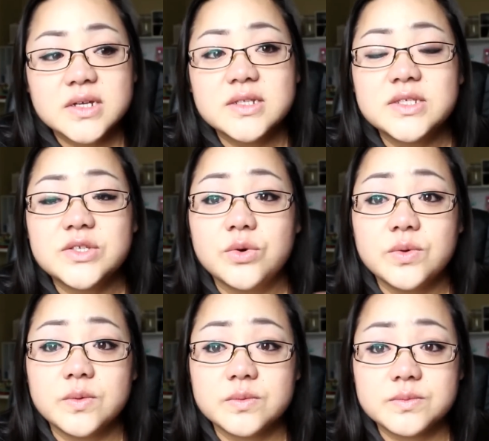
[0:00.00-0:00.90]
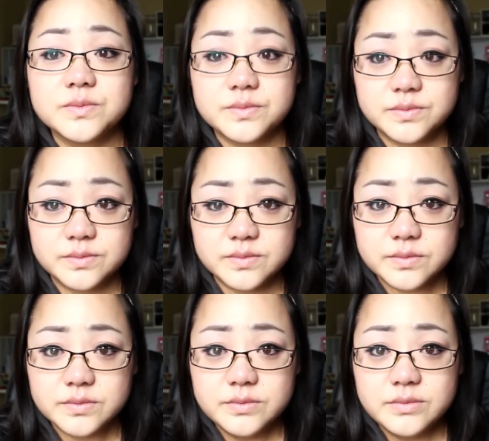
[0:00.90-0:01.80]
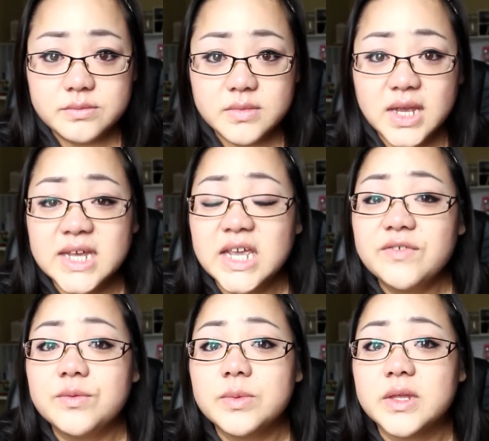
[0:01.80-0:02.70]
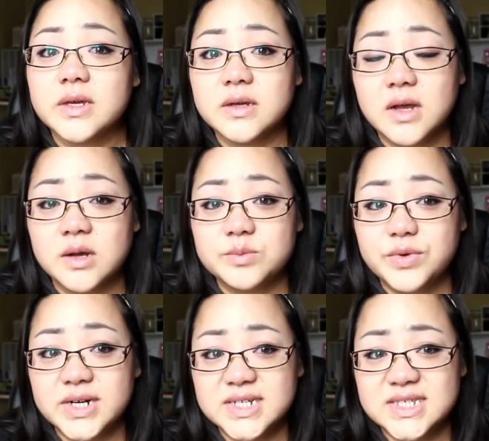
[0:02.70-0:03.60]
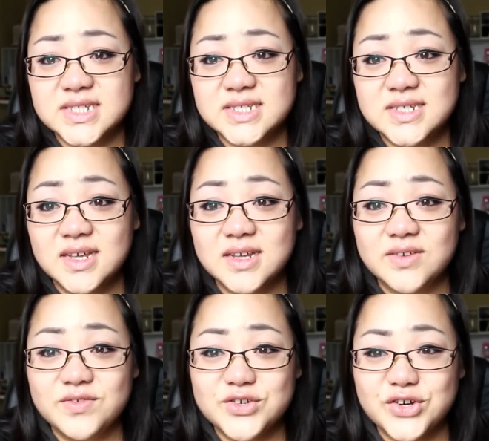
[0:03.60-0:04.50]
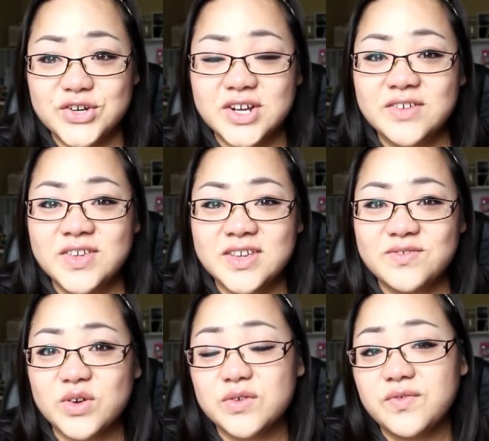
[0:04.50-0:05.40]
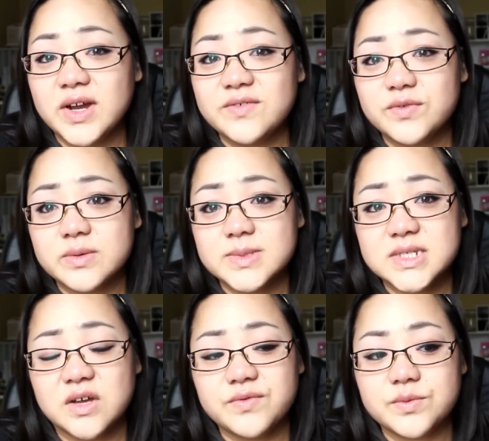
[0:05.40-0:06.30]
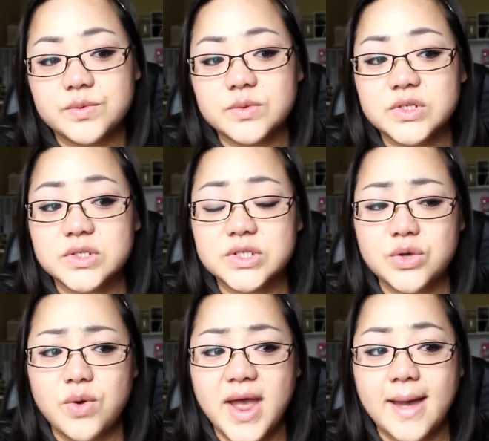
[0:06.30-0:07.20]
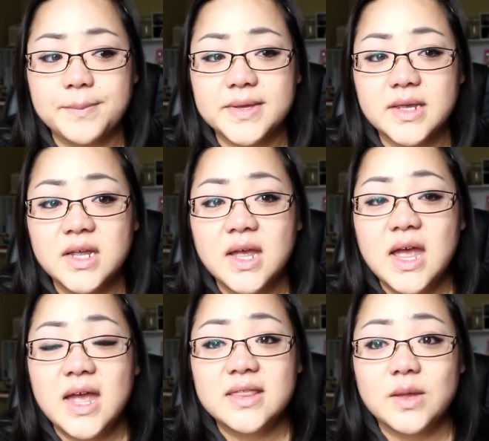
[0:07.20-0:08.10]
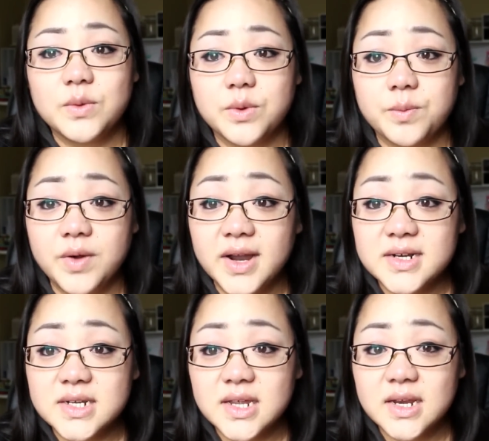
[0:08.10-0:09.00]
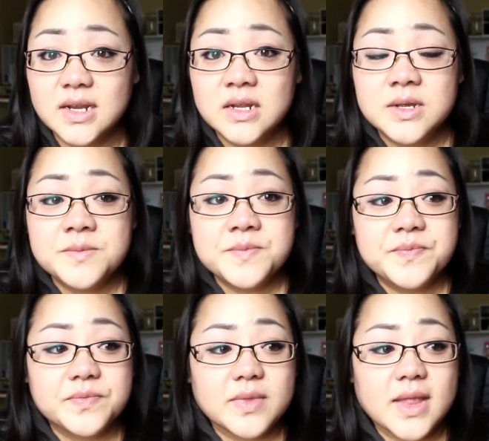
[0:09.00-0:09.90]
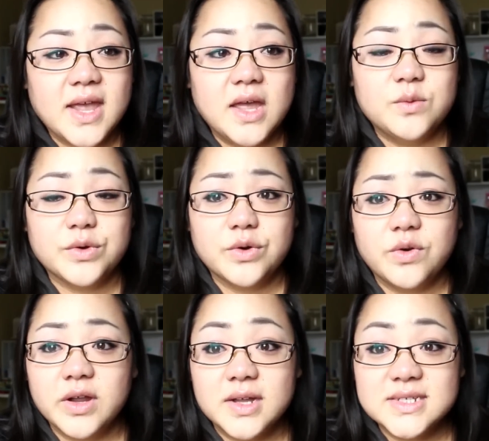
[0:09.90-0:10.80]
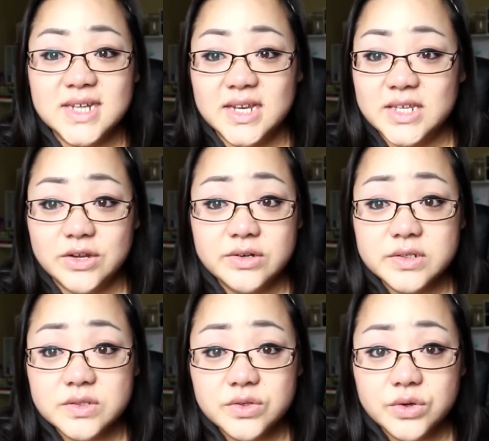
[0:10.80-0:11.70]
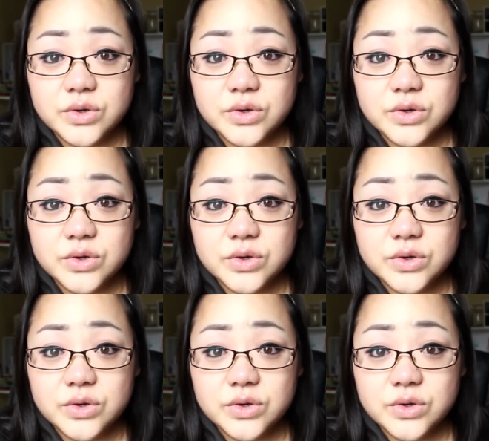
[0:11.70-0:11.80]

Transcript: And so I gave him the pregnancy stick, and sure enough, he verified for himself. And we were just so happy that we were pregnant, and we were going on 10 years,